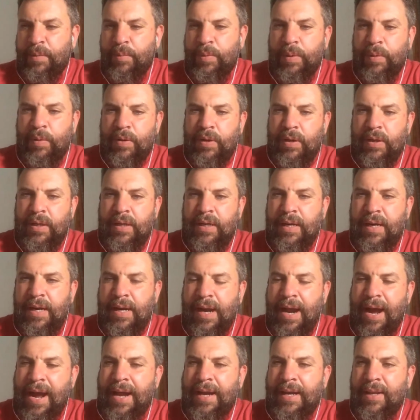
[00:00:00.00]
We were
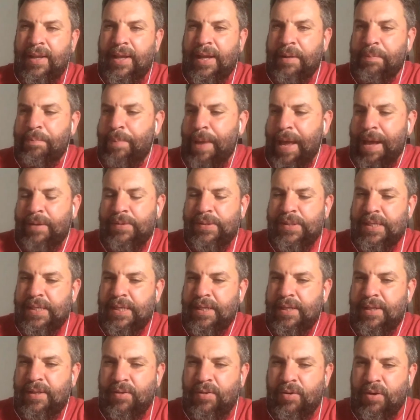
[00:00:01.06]
not like
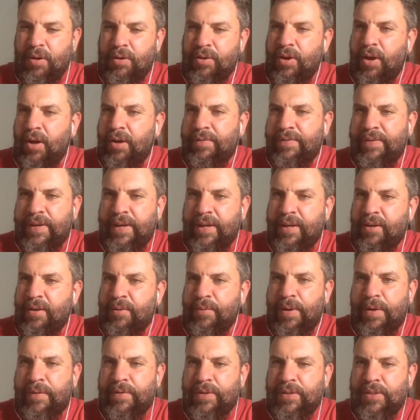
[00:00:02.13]
bouncing or dolphining or
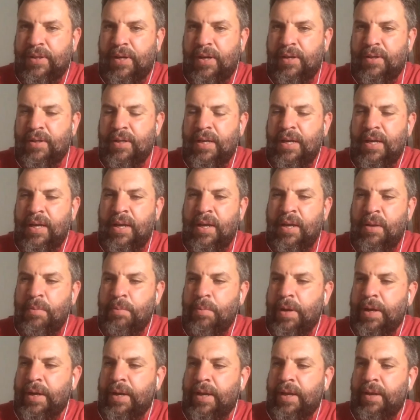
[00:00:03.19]
whatever it's called,
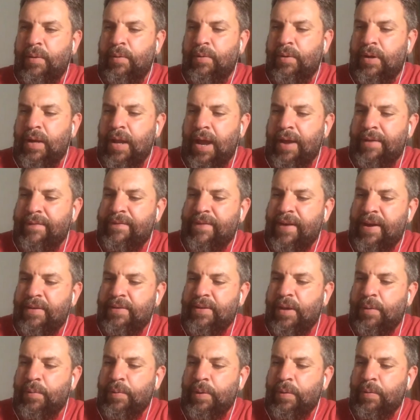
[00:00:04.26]
but I found
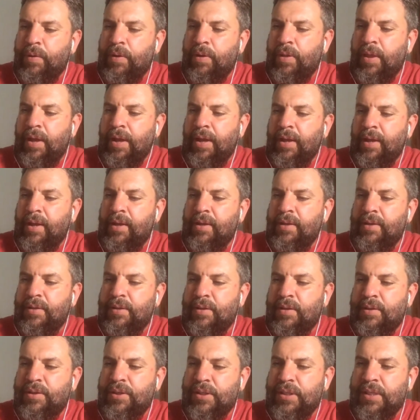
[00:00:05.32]
that we were like
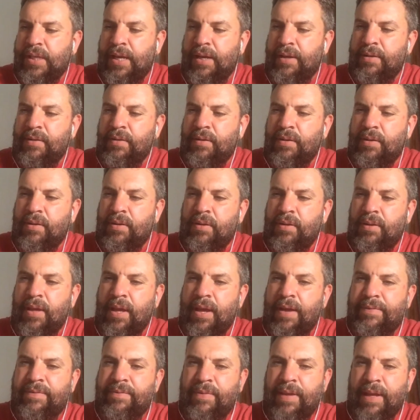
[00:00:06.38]
just kind of
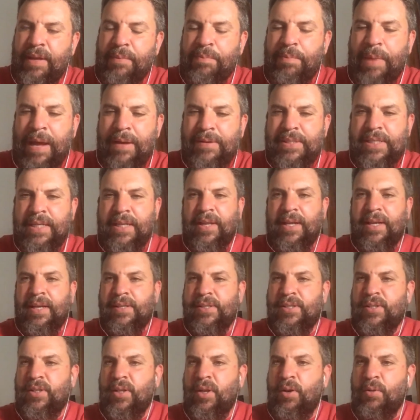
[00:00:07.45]
left, like bouncing like a
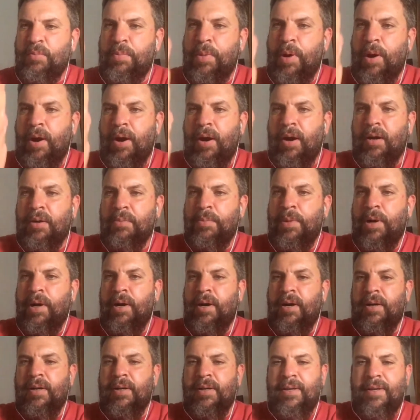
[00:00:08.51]
slow pong
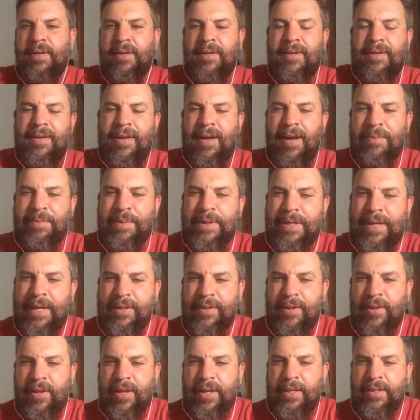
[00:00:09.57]
ball up and down
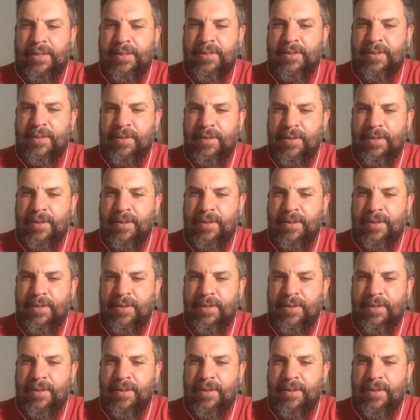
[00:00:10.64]
the lanes.